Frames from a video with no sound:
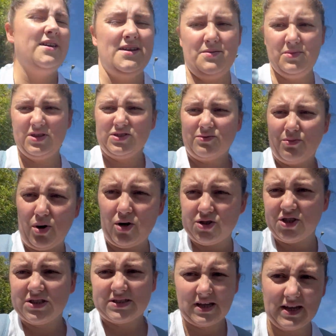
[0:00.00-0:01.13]
I'm in some posh
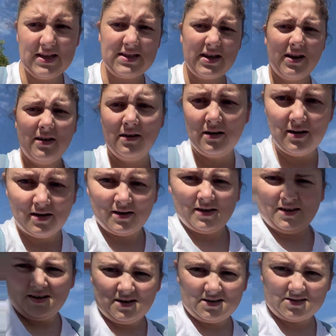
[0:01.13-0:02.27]
estate
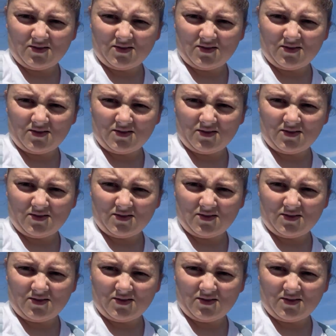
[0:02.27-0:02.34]
what's